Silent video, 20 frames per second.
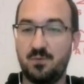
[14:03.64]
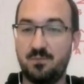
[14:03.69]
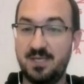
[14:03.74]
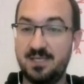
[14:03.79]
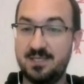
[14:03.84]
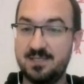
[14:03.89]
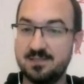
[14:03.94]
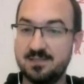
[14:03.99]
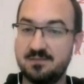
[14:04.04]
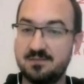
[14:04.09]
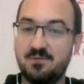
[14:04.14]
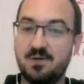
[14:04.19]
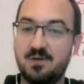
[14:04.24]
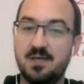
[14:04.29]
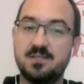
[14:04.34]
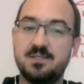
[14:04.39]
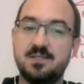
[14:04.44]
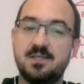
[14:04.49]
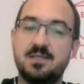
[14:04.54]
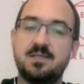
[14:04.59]
remittance
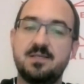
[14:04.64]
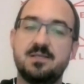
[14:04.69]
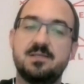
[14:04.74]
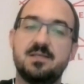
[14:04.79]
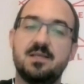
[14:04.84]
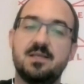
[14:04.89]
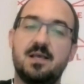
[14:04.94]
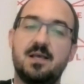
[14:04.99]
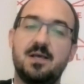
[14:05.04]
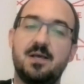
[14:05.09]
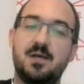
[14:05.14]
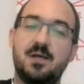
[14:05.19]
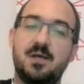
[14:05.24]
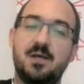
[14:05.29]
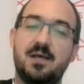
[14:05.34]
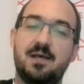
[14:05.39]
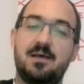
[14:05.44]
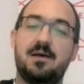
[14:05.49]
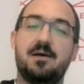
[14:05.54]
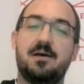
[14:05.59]
advices,
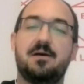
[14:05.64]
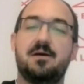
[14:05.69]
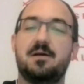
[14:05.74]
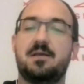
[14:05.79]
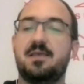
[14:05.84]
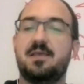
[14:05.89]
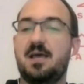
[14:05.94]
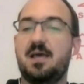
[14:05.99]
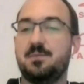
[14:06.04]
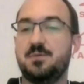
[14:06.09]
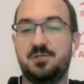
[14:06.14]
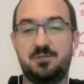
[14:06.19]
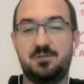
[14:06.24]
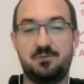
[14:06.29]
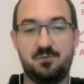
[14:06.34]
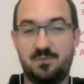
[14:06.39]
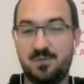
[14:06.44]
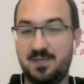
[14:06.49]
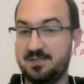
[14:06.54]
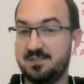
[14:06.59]

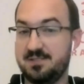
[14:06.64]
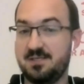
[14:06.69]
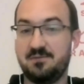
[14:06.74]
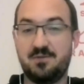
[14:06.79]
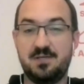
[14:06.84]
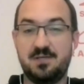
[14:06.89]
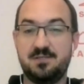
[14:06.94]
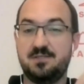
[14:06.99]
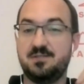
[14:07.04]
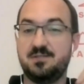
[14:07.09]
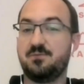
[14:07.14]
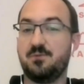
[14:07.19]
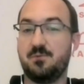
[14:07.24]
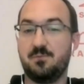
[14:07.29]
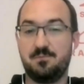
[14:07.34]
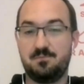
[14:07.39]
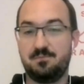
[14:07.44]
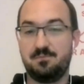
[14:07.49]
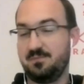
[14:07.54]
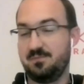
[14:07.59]
capture remittance advices
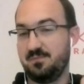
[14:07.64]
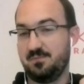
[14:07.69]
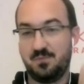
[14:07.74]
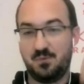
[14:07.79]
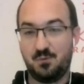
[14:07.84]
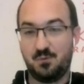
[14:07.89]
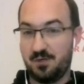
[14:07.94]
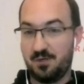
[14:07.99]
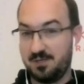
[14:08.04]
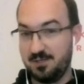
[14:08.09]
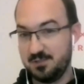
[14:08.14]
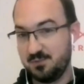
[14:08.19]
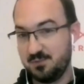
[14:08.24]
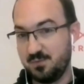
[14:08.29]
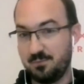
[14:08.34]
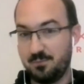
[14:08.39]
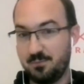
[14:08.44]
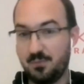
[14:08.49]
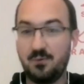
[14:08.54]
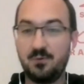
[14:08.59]
from
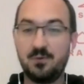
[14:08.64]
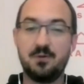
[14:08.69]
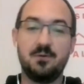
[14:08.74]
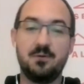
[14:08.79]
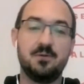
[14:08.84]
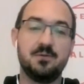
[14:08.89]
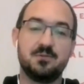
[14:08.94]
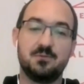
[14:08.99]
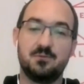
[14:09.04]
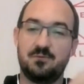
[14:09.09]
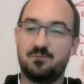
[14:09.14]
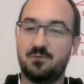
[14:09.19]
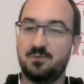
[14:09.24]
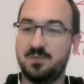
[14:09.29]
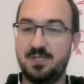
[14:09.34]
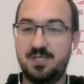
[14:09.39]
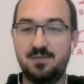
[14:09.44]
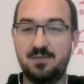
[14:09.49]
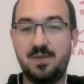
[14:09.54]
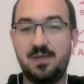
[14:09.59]
customer portals or
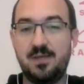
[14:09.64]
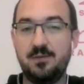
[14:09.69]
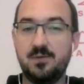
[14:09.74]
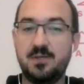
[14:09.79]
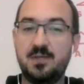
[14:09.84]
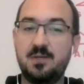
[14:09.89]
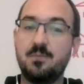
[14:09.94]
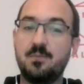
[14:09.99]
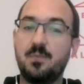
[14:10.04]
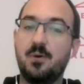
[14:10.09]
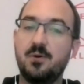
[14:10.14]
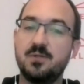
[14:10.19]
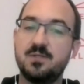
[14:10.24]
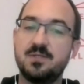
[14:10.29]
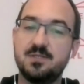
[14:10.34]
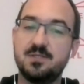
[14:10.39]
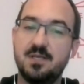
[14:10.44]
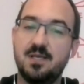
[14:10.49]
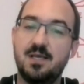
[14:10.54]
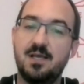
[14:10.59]
from an email
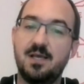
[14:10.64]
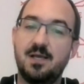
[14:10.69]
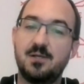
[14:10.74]
inbox.